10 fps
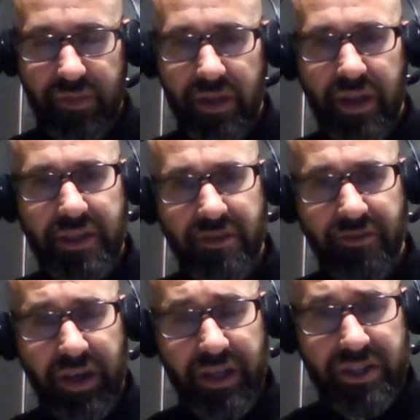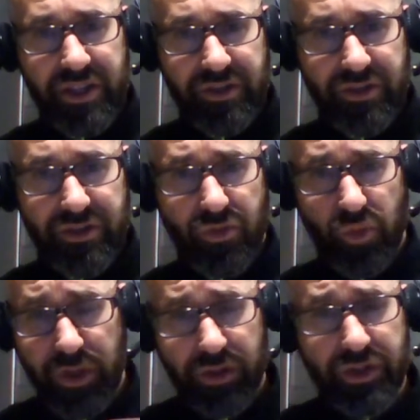That's the fake Jesus. The
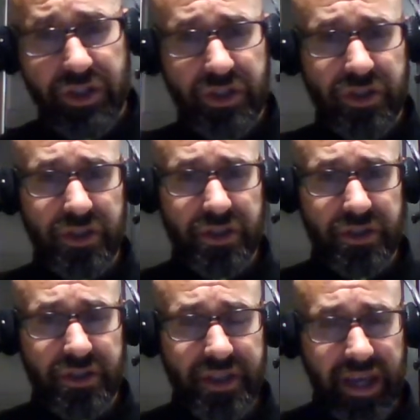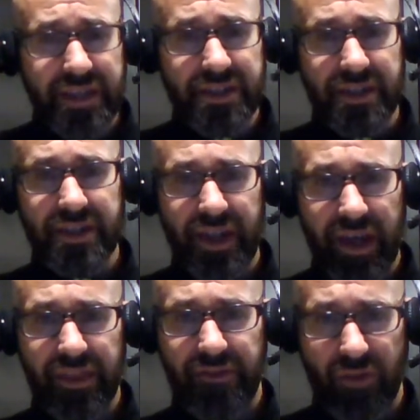real Jesus tasted
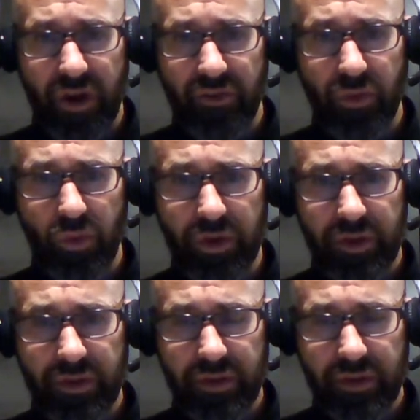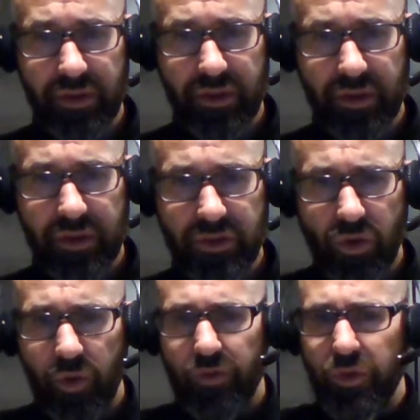death for everyone.
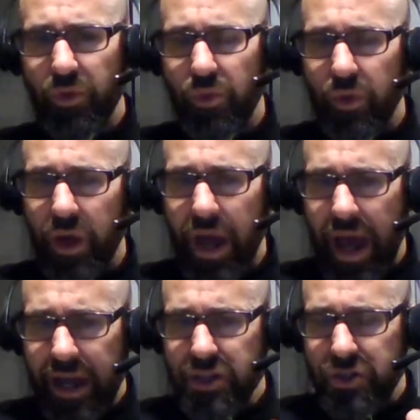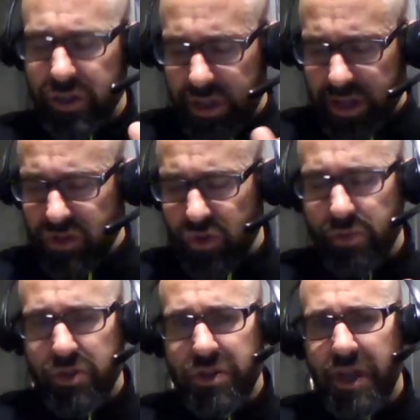So if you actually, as
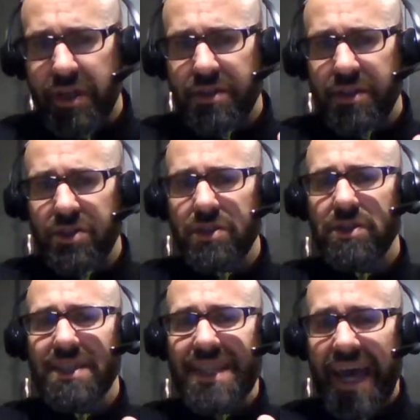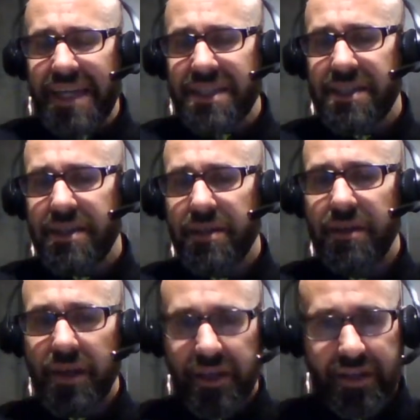scripture says, that Jesus tasted
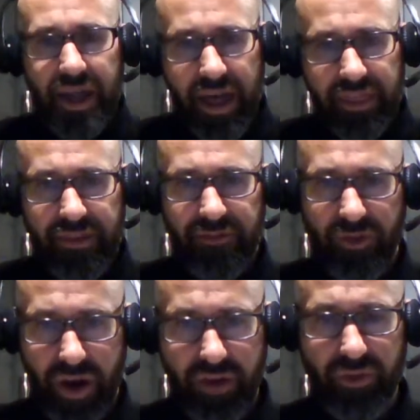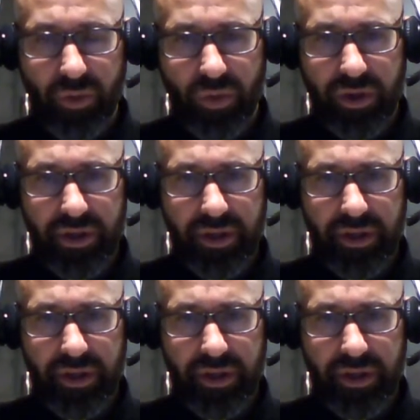death for everyone,